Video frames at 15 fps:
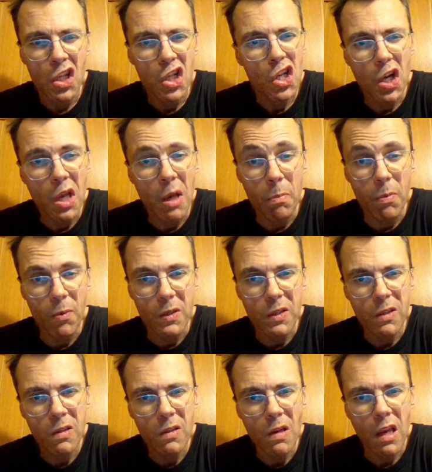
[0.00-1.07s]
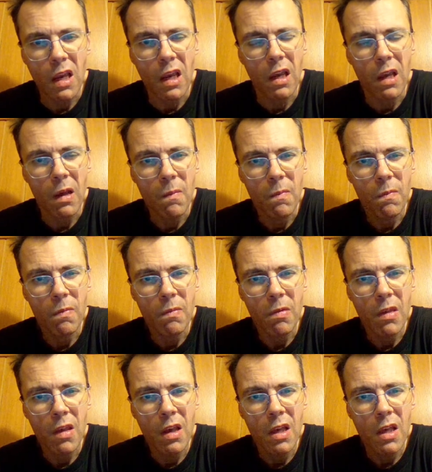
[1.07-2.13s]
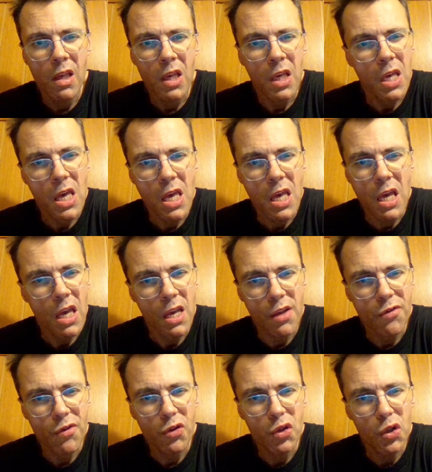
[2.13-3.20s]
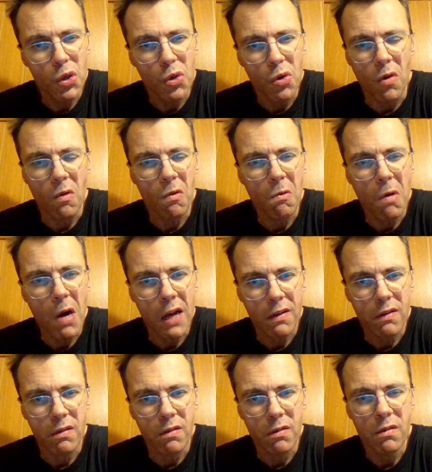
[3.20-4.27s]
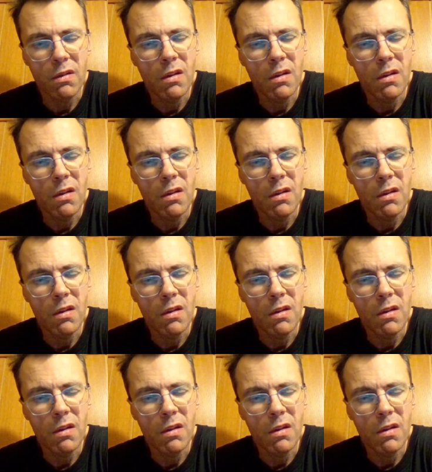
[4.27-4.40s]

Trump was sick. He ate two rotten